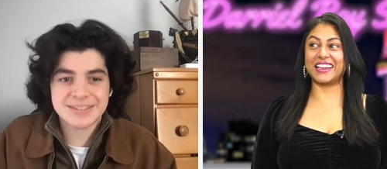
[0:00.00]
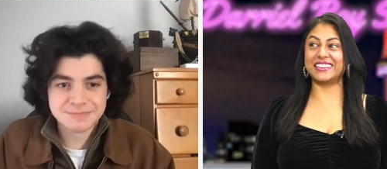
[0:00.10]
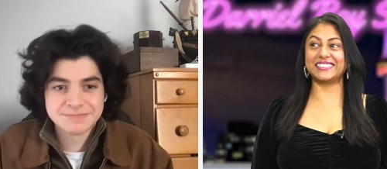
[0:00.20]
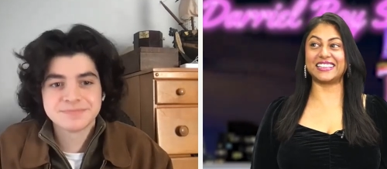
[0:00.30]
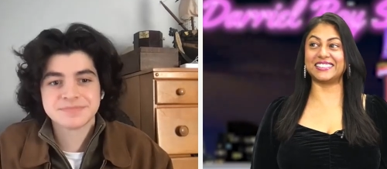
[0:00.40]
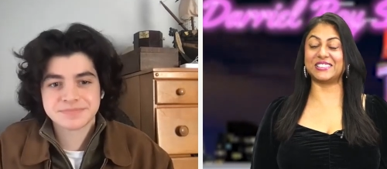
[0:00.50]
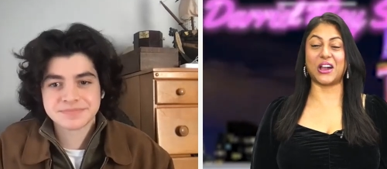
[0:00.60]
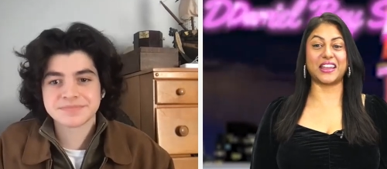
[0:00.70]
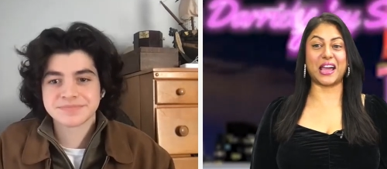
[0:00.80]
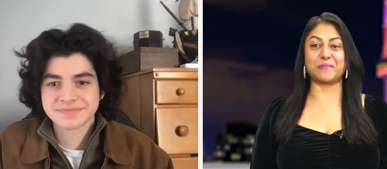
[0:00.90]
Speaker 1: yeah. it's
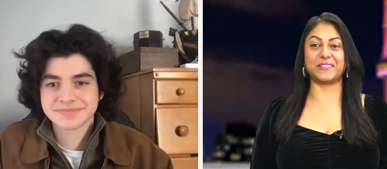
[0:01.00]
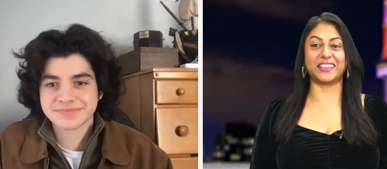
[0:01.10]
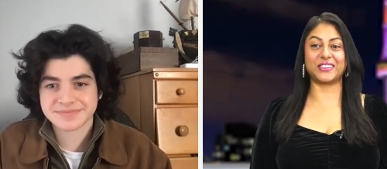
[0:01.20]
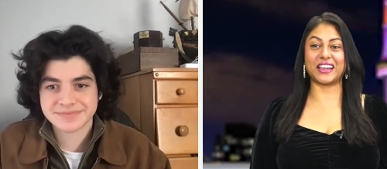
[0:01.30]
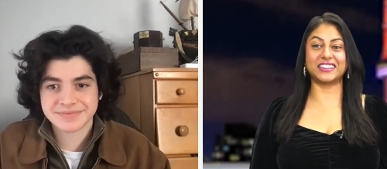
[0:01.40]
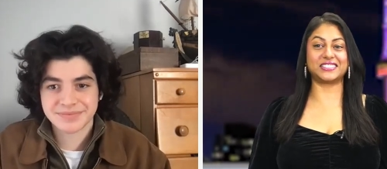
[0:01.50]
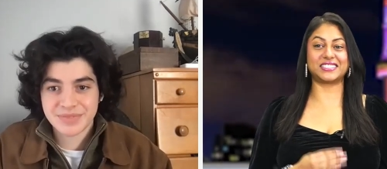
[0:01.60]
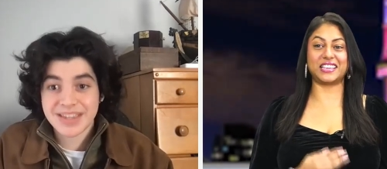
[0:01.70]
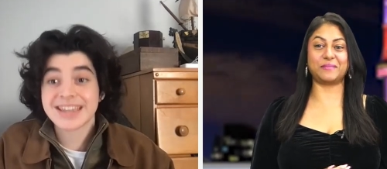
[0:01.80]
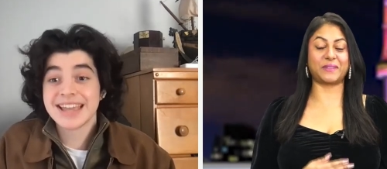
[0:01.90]
not happening. You got to just
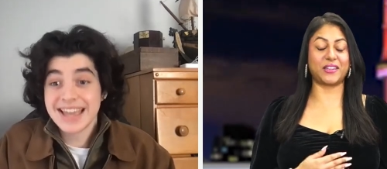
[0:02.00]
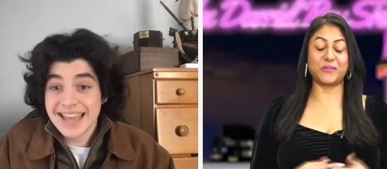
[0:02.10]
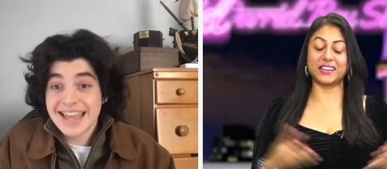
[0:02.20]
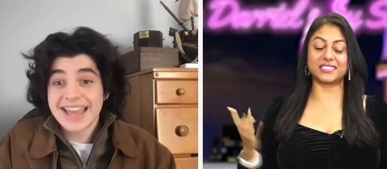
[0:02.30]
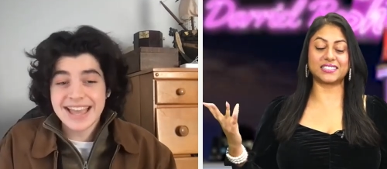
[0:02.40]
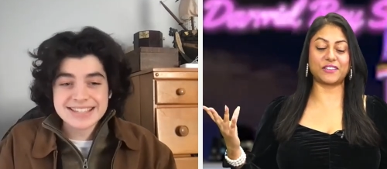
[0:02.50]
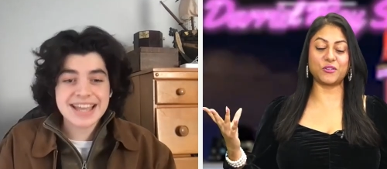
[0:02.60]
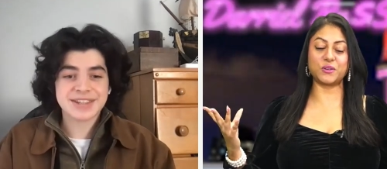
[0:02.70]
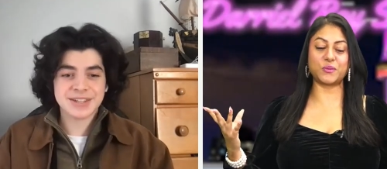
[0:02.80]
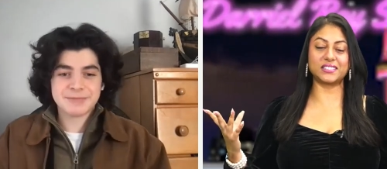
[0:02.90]
keep, otherwise, because
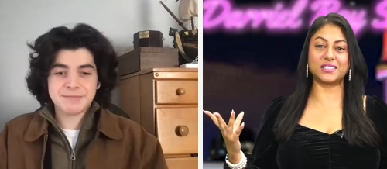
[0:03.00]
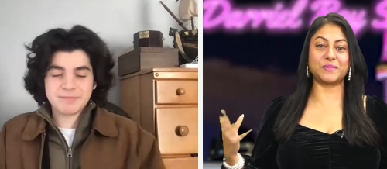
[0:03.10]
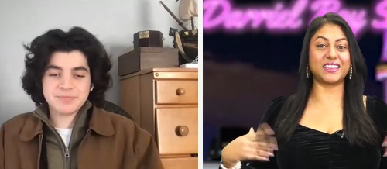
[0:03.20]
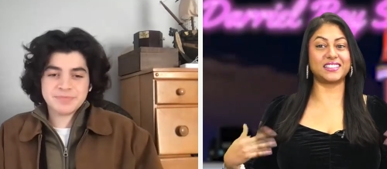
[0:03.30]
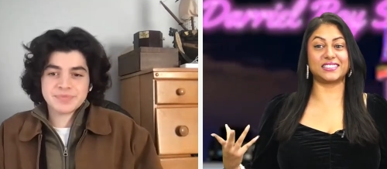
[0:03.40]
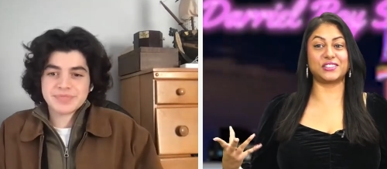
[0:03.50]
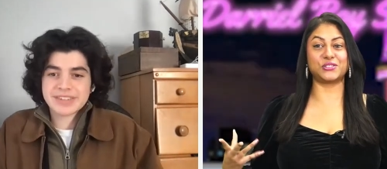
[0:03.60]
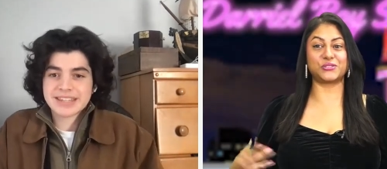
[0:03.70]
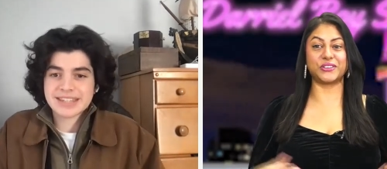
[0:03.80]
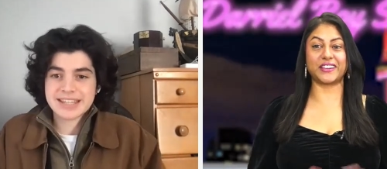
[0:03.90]
everyone exactly. wants to be in this
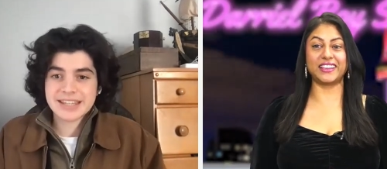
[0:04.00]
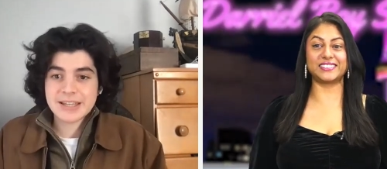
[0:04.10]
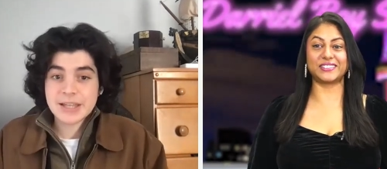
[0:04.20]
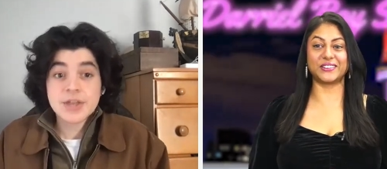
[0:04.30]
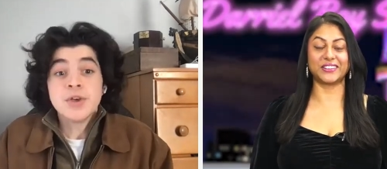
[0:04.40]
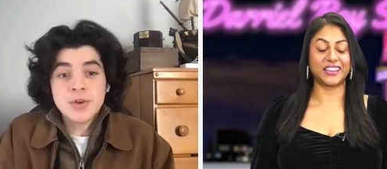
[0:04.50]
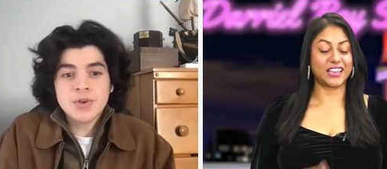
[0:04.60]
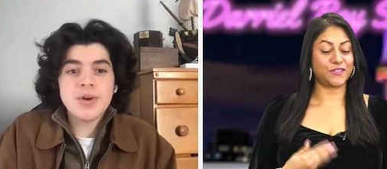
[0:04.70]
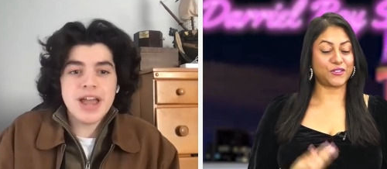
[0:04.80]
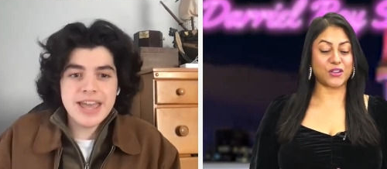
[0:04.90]
industry, right? So
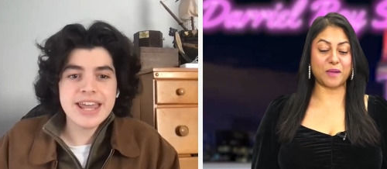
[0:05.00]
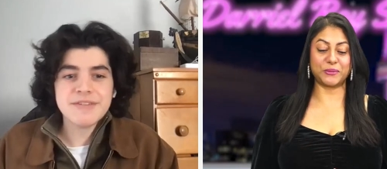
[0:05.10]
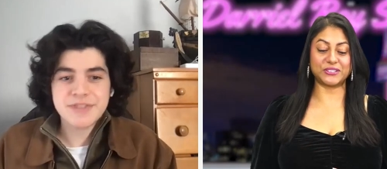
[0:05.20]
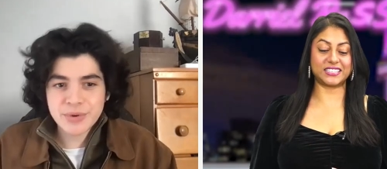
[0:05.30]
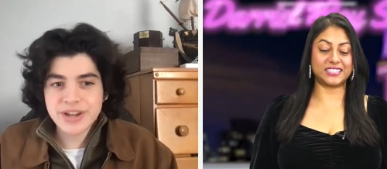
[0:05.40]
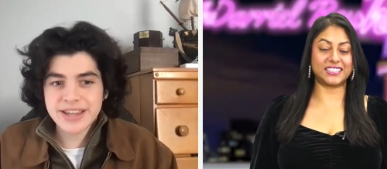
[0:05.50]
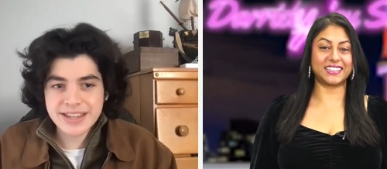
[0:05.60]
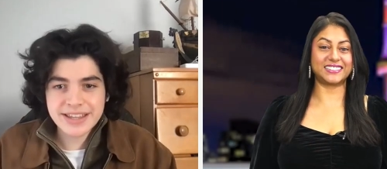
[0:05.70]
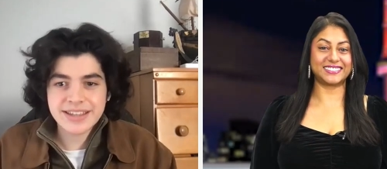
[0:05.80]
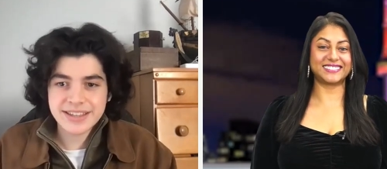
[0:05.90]
if you're right. not persistent.
Speaker 2: Were,
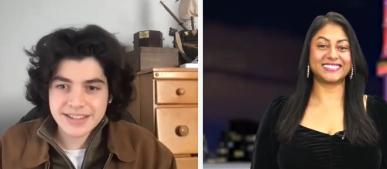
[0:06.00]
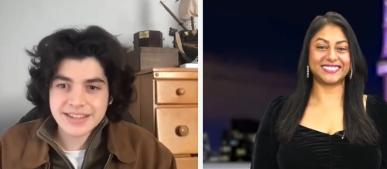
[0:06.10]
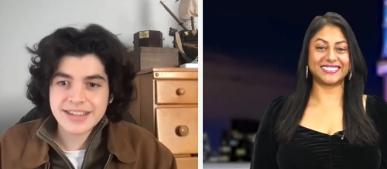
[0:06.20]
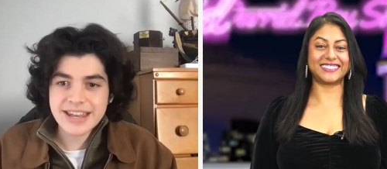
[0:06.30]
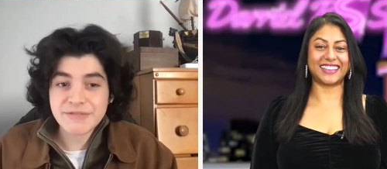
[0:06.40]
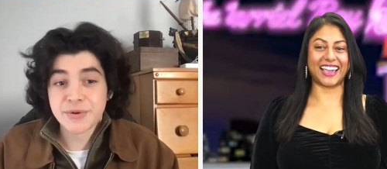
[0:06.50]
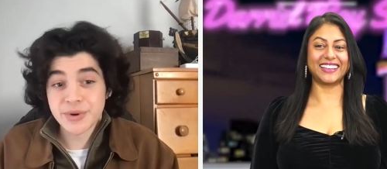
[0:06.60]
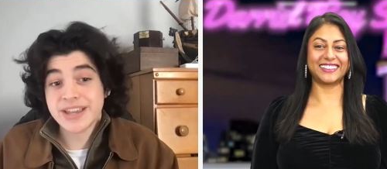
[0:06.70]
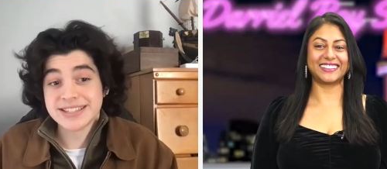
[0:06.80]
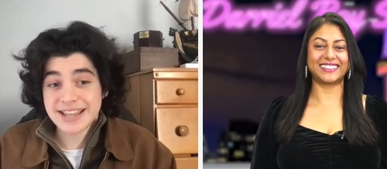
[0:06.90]
yeah. And if
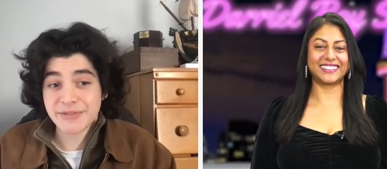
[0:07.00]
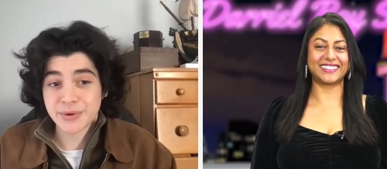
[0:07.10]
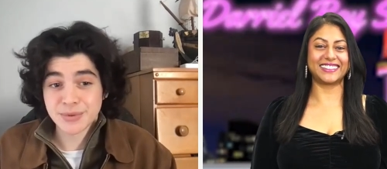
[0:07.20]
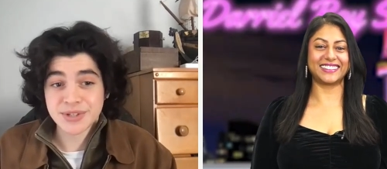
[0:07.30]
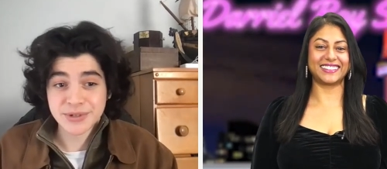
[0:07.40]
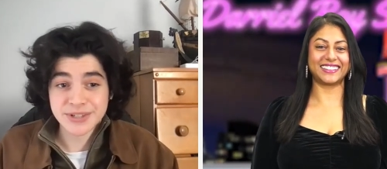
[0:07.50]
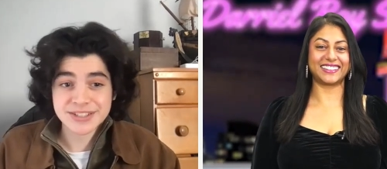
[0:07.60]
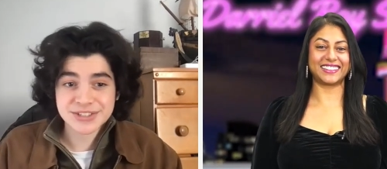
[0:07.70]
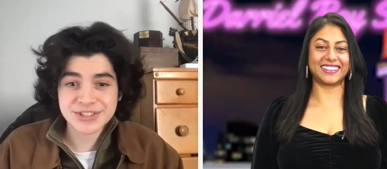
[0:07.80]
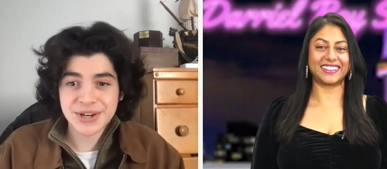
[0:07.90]
it were easy, everyone would do
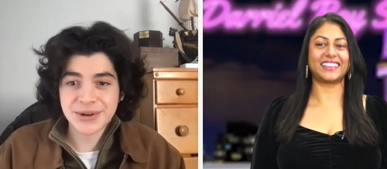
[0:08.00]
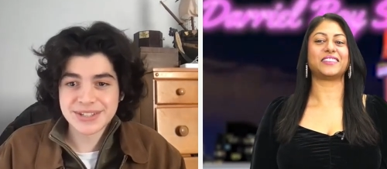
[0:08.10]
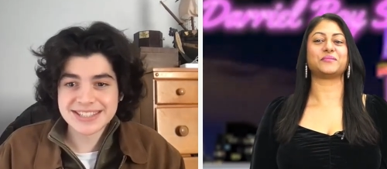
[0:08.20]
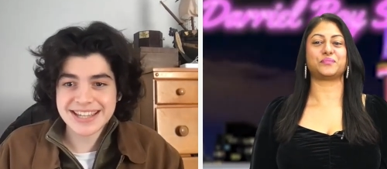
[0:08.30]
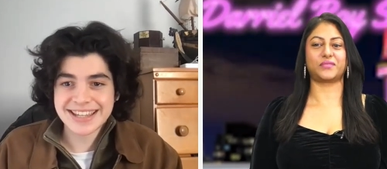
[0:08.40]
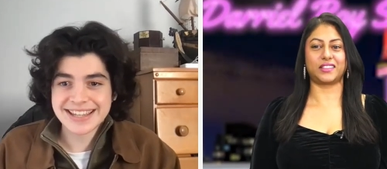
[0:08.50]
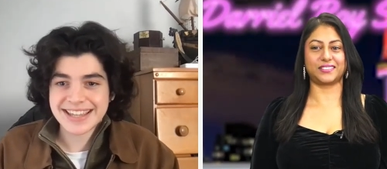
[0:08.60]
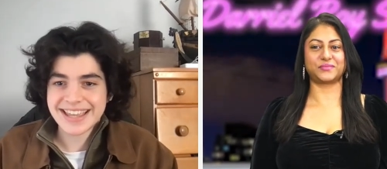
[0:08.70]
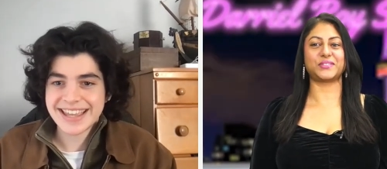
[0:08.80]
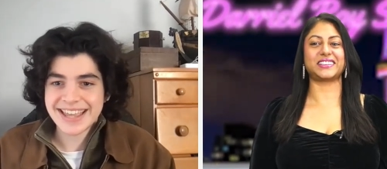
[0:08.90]
it. So it's like,
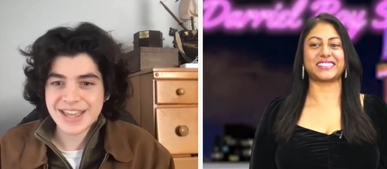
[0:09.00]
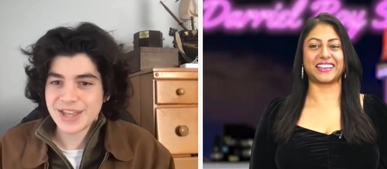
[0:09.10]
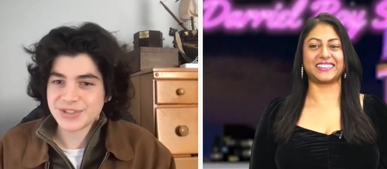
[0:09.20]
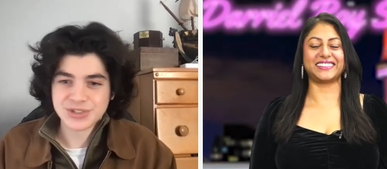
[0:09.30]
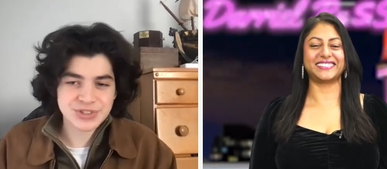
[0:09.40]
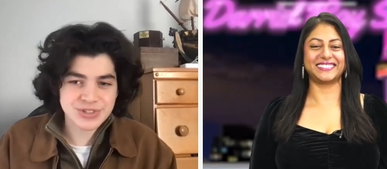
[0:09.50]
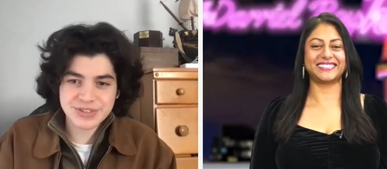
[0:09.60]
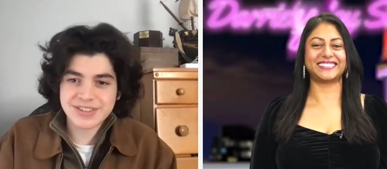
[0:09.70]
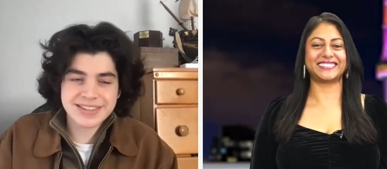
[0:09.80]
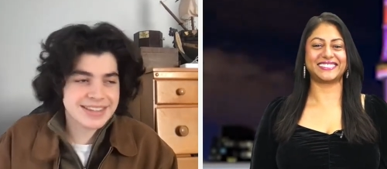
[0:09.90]
exactly. It's
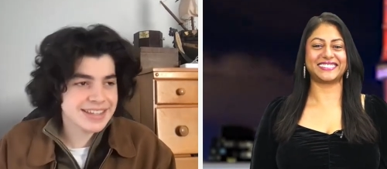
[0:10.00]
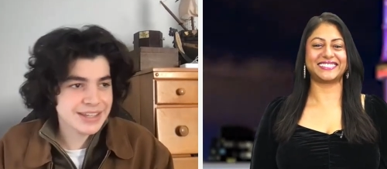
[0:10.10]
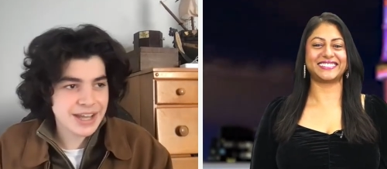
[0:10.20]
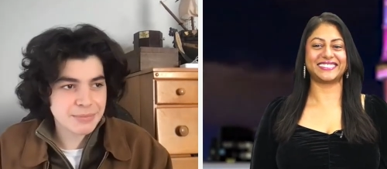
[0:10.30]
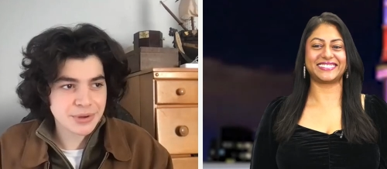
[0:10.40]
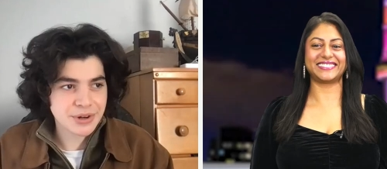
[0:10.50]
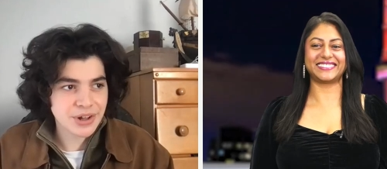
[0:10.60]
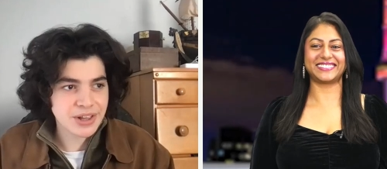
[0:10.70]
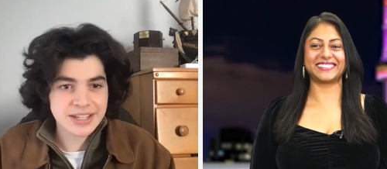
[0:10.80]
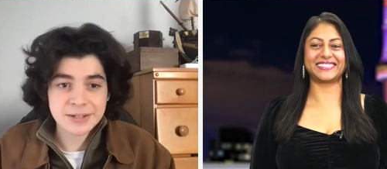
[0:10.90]
just, you got to
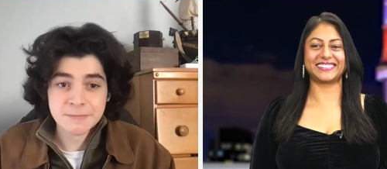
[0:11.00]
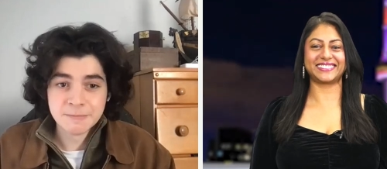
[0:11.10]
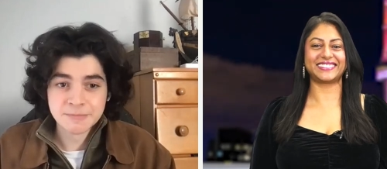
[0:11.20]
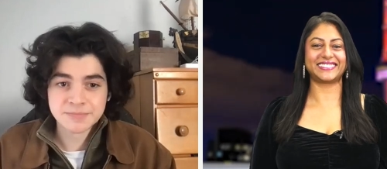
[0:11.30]
put it all in.